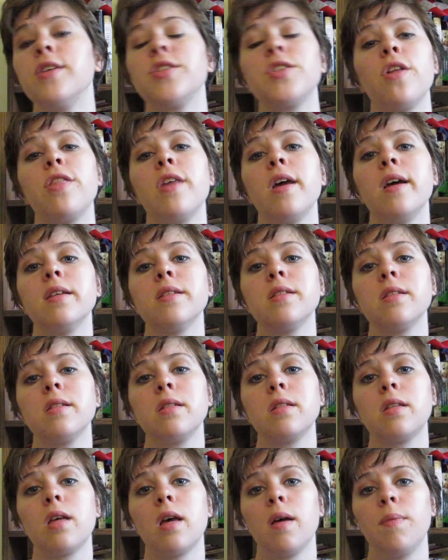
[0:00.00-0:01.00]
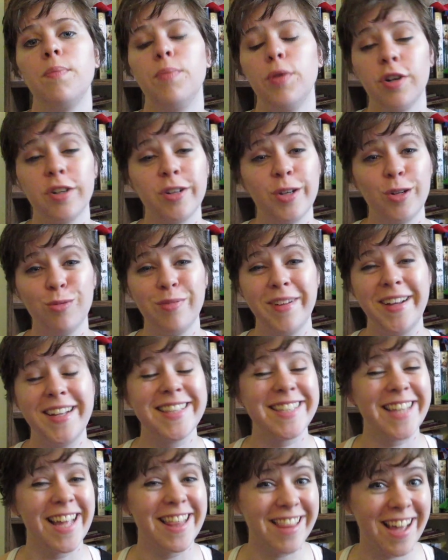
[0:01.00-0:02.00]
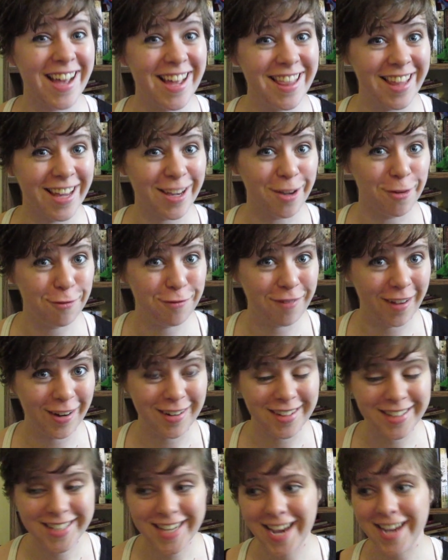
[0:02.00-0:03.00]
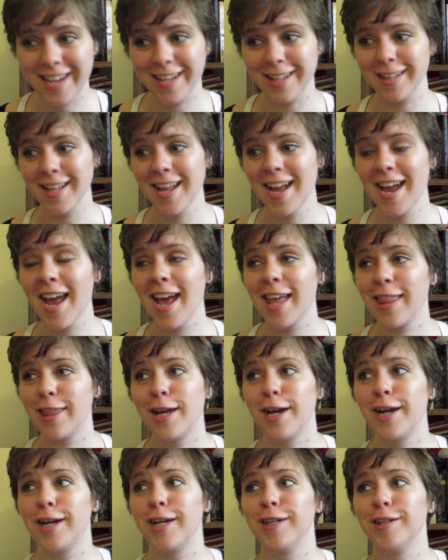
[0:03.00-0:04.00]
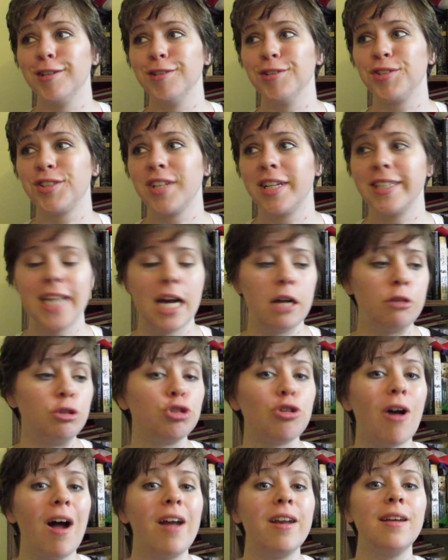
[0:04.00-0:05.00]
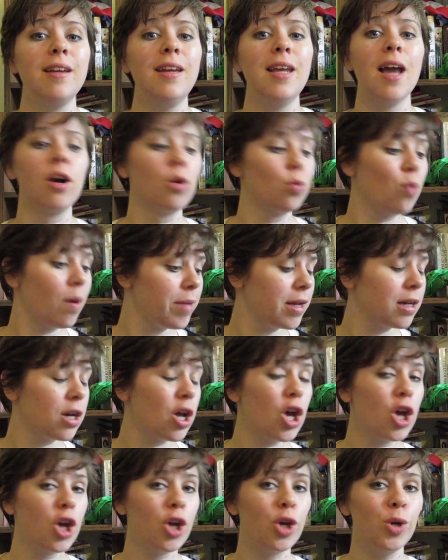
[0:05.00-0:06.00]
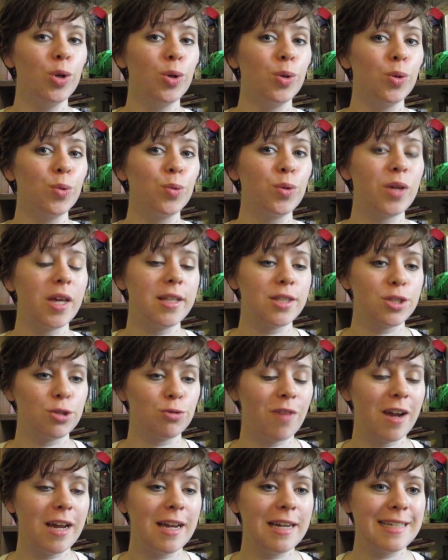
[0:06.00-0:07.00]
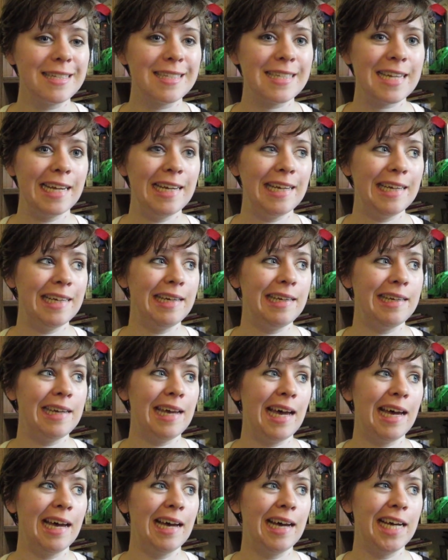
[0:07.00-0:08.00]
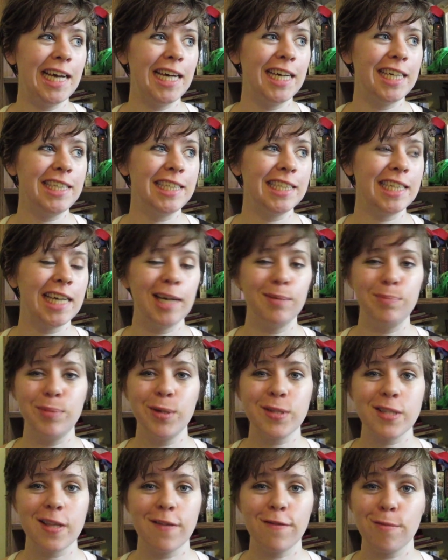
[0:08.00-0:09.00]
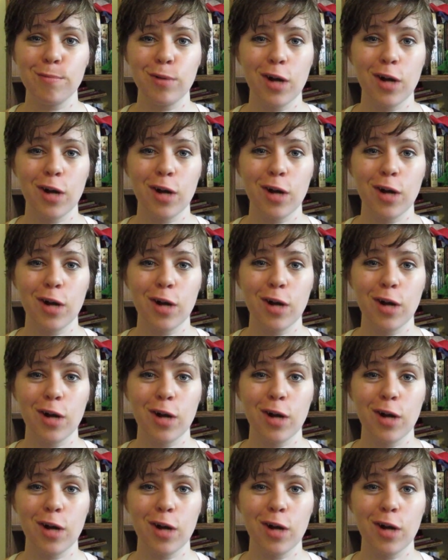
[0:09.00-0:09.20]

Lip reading: So this book reads a lot like a fairy tale. There's a downtrodden young woman who gets raised in an abusive and